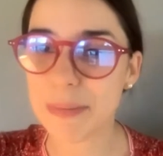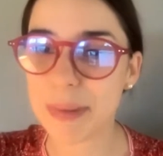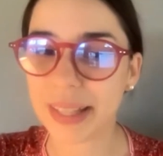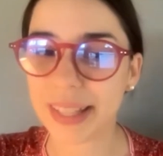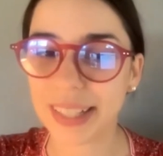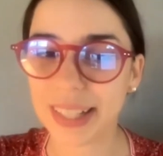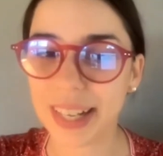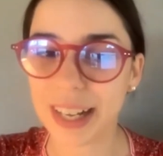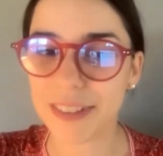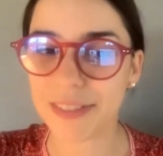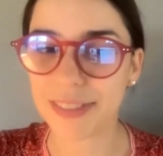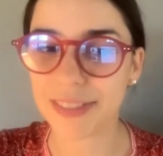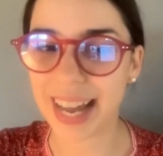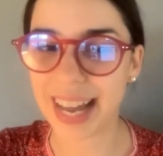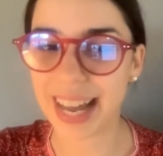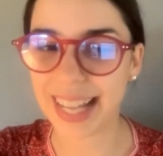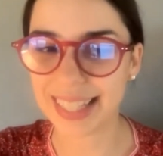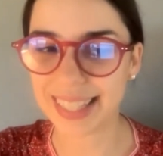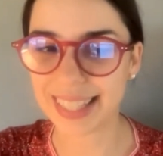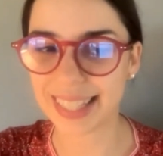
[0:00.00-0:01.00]
Belinkoff
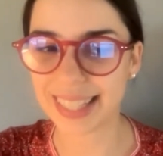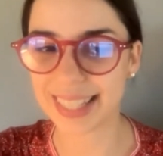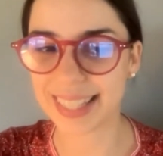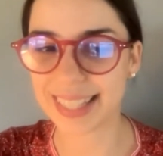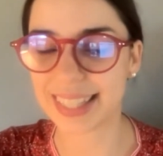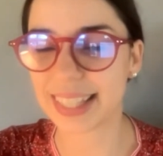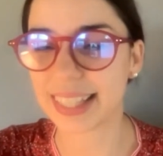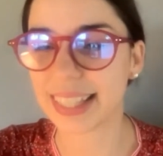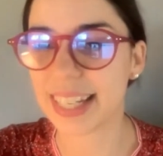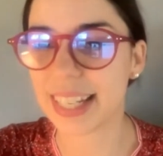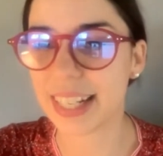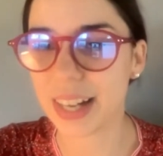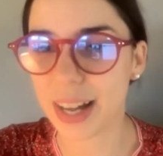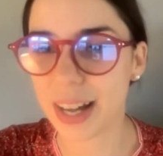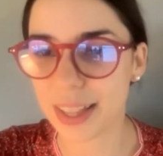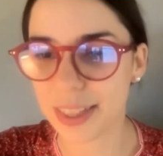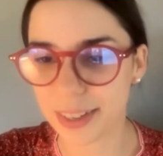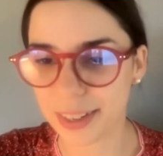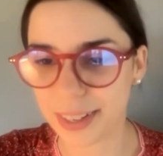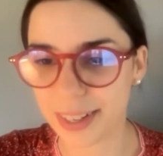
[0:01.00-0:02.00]
Katz is the lead
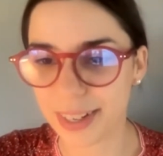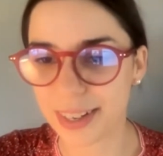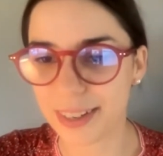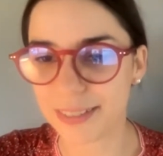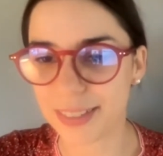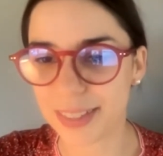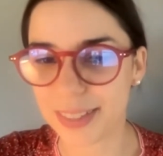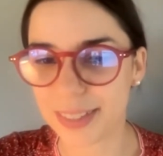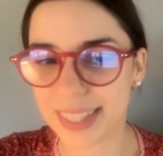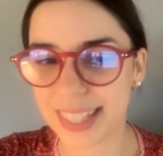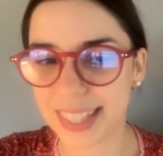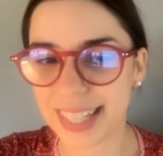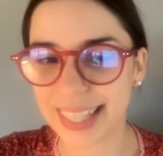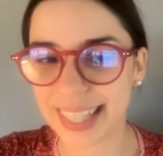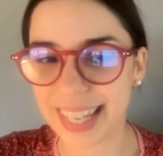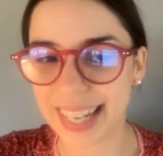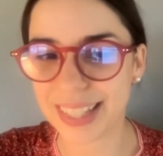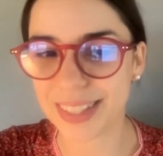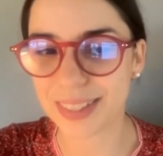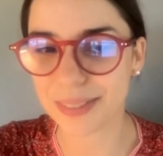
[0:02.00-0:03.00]
author of
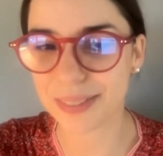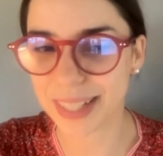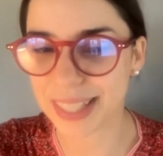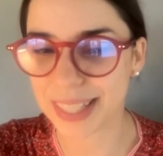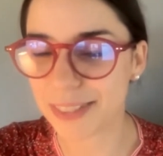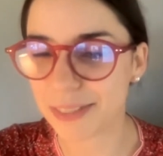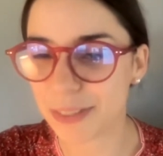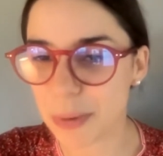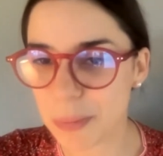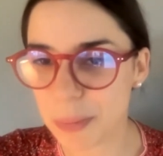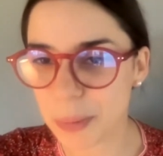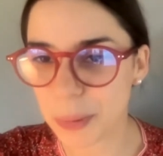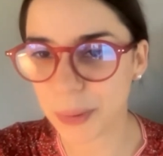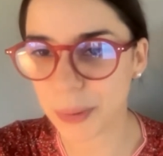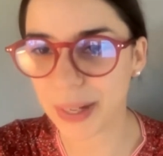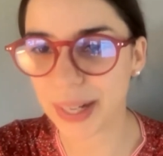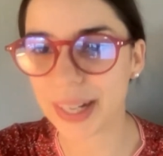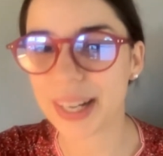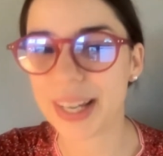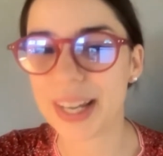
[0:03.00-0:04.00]
UCLA's recent
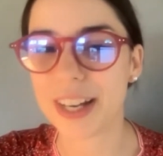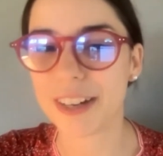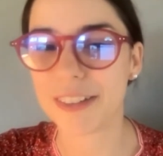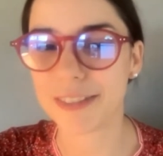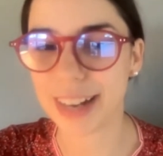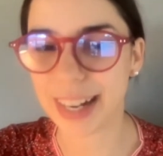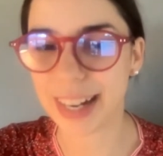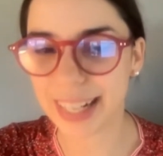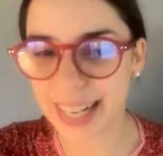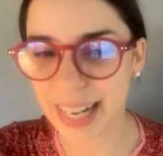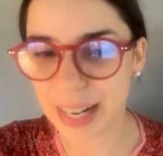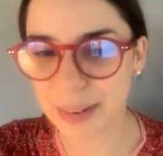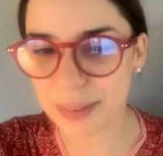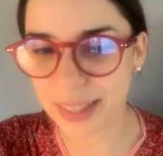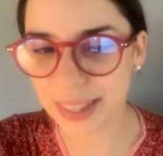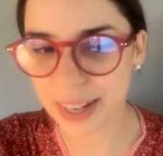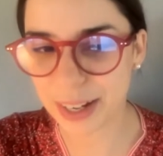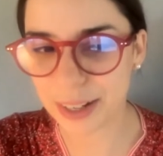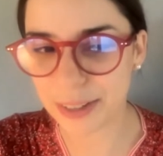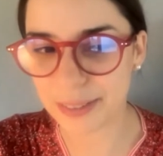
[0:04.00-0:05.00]
report, Reckoning
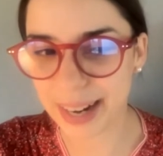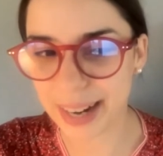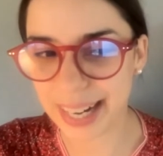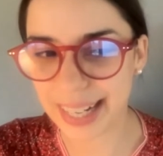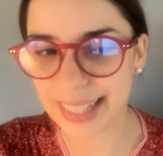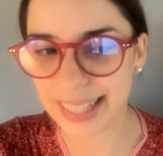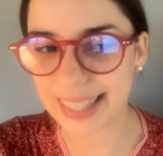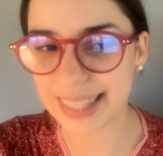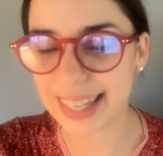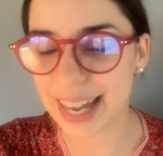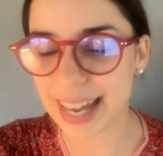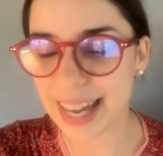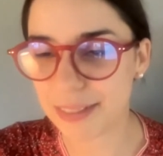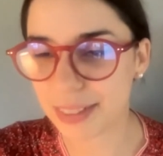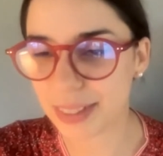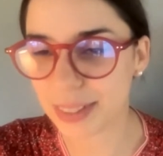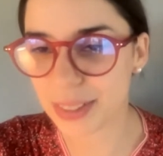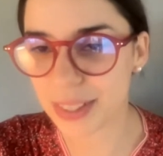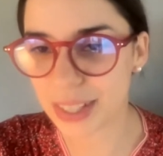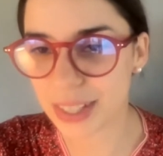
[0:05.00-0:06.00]
with Our Rights, The
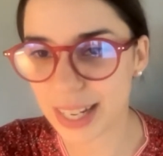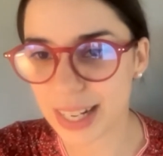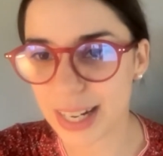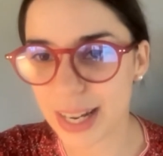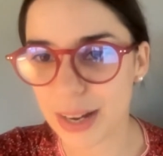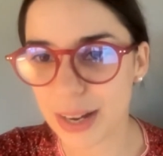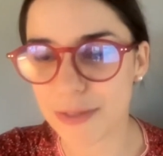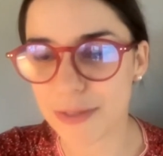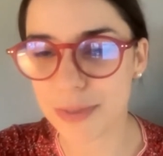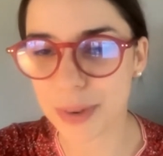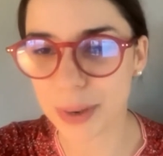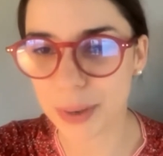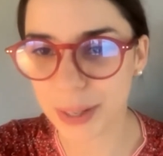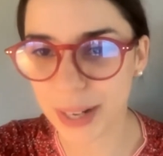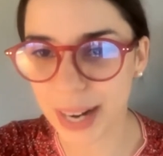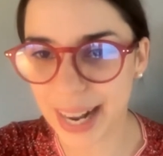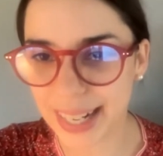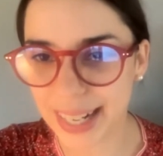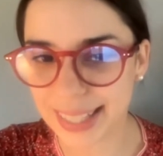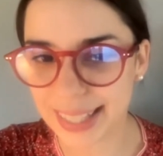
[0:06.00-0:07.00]
Evolution of Voter
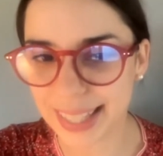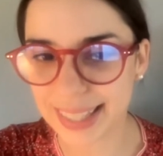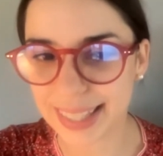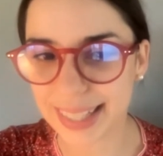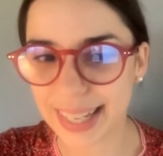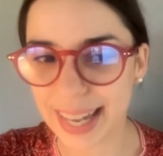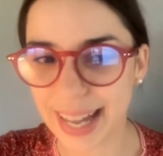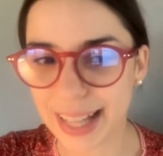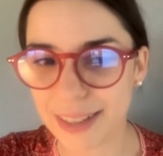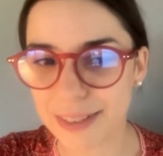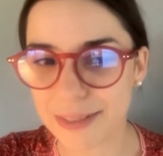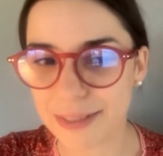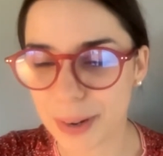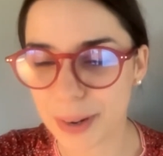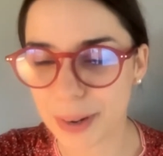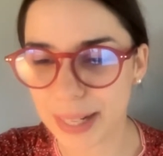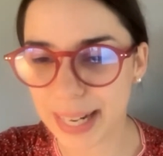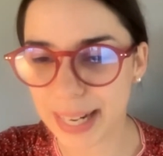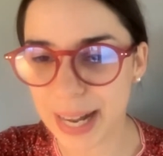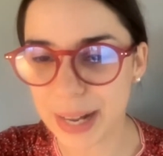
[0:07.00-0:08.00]
Access in
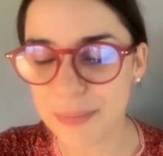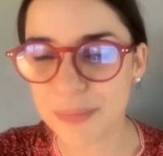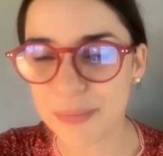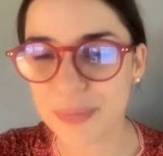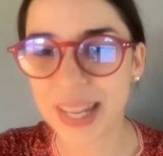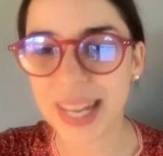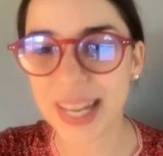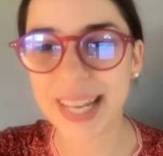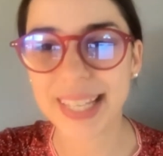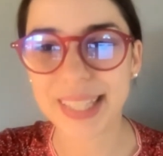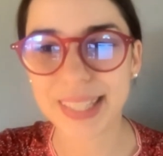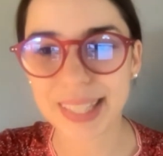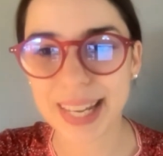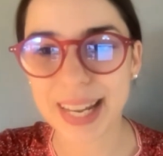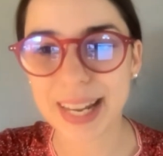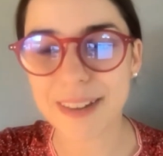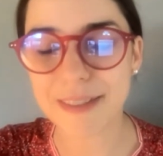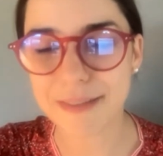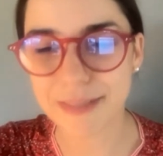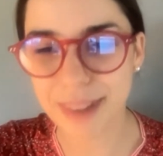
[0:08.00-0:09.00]
California. It's
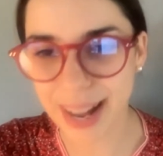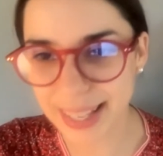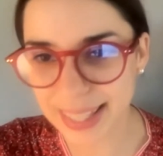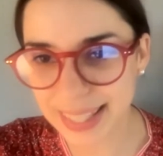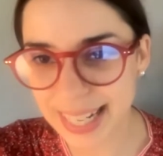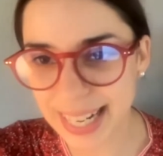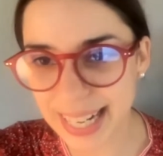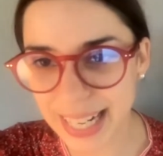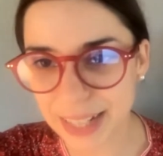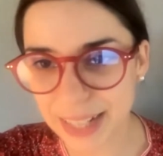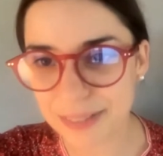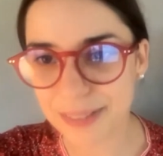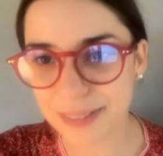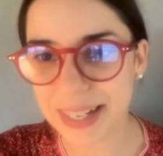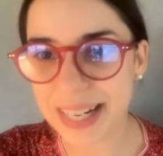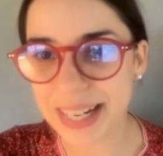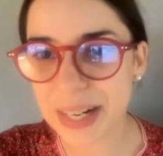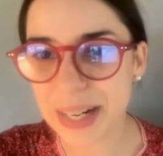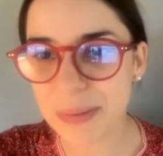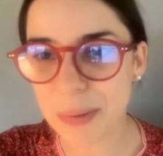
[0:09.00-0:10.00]
a fascinating
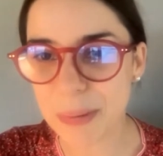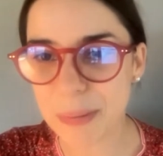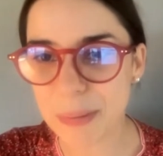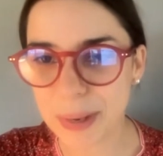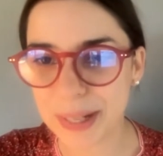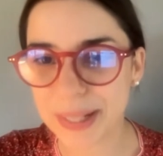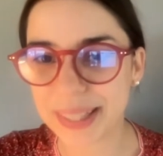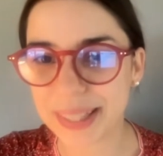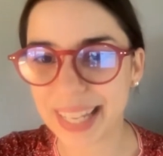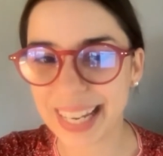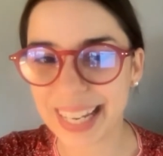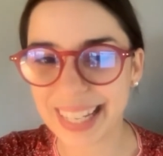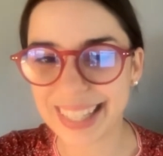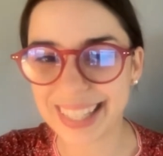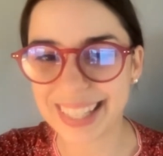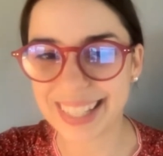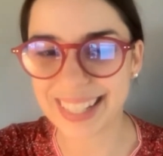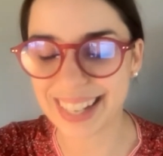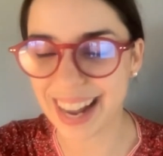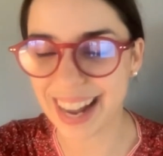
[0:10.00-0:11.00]
read. We'll put a link in
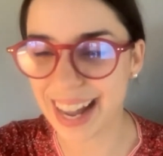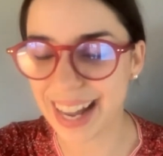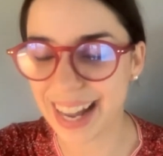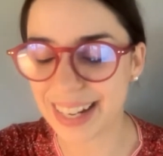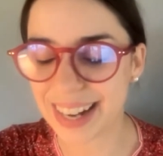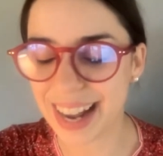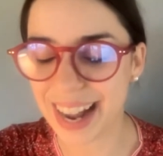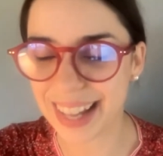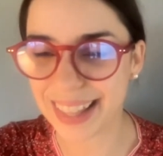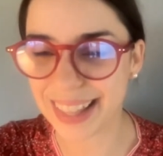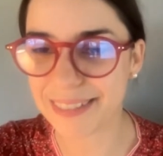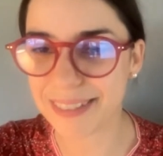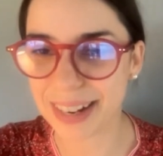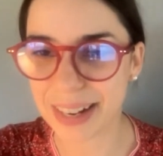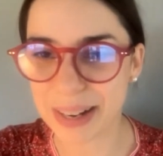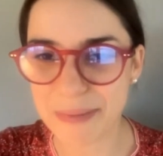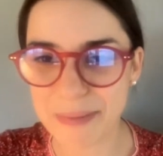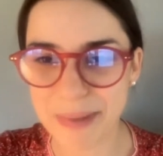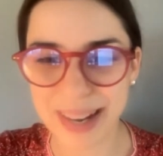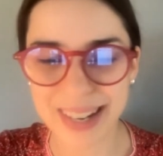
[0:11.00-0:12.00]
the chat. Highly
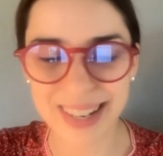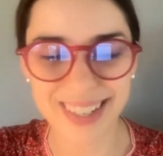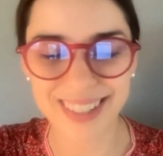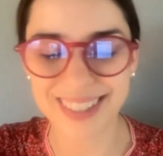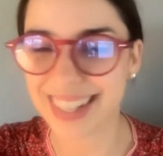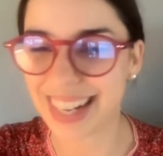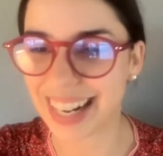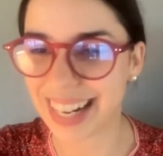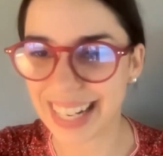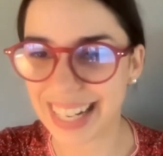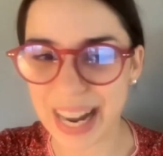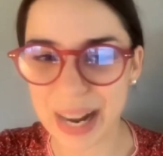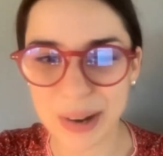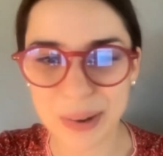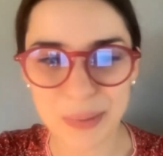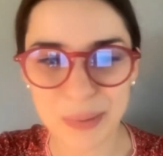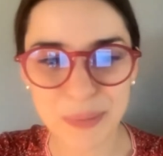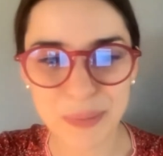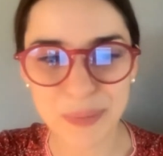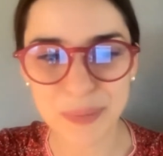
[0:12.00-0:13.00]
recommend you check it
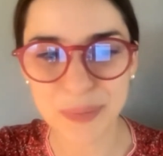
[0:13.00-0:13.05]
out.